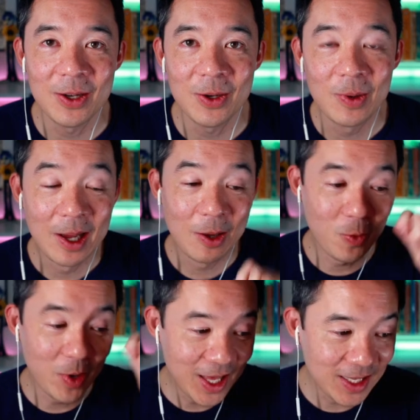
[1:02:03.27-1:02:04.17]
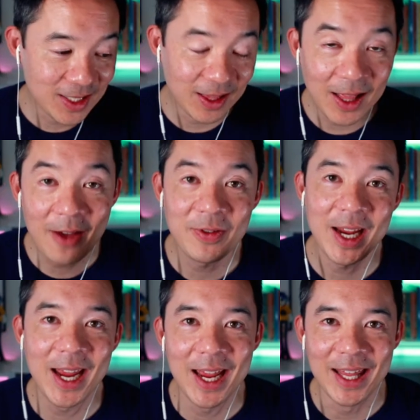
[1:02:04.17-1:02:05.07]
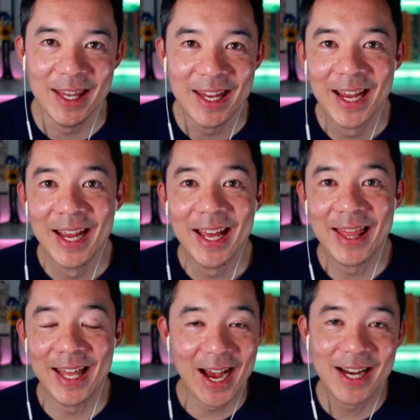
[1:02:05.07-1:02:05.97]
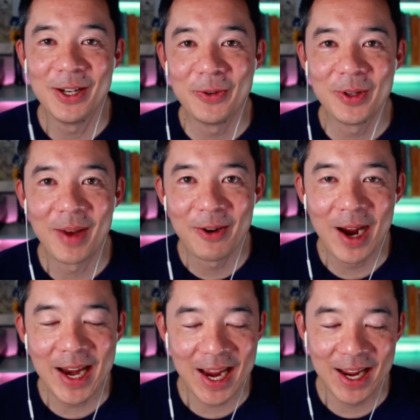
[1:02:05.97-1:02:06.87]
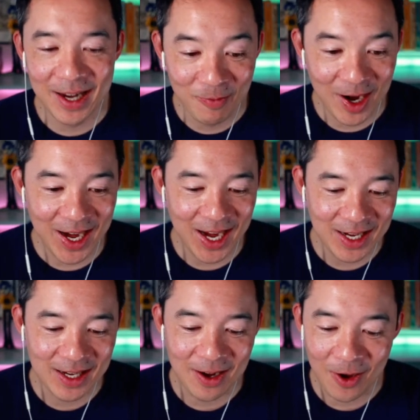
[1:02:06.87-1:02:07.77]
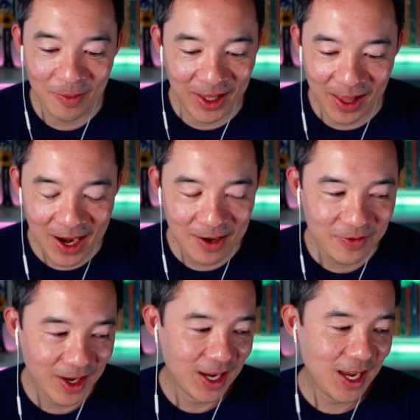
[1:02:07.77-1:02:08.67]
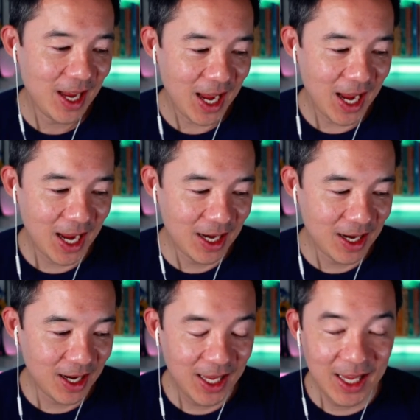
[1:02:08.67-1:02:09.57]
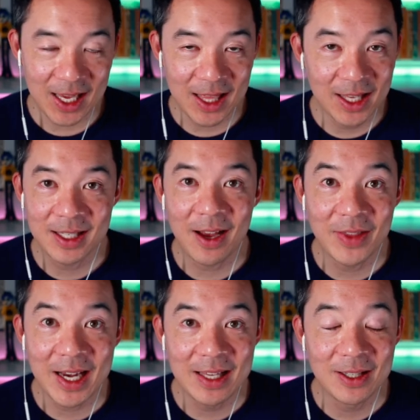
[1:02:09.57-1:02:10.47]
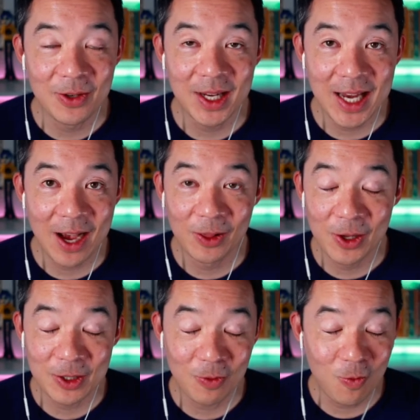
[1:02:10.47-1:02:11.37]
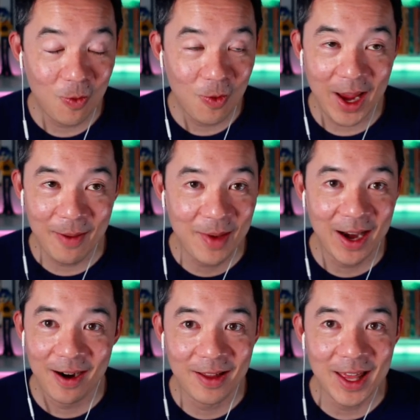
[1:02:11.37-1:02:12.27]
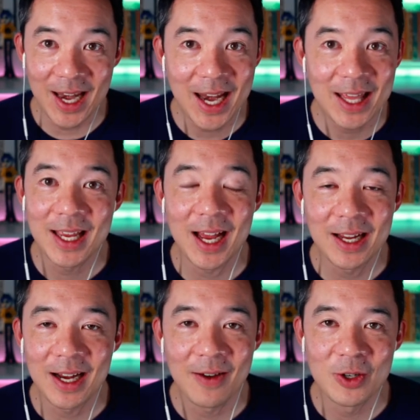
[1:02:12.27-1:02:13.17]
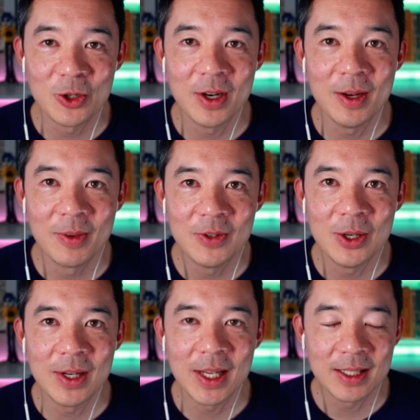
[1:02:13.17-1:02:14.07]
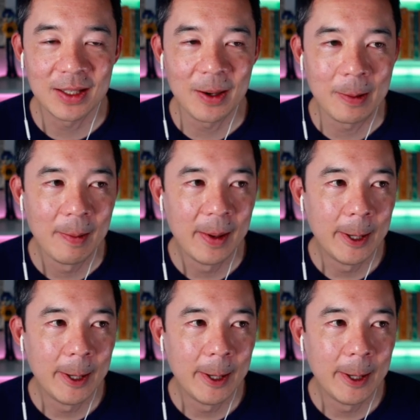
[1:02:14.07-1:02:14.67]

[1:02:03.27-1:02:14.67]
do with his left hand than I do with my right hand. I'm right-handed all my life. And the stuff that he's doing now looks way better than anything I could ever dream of doing. So,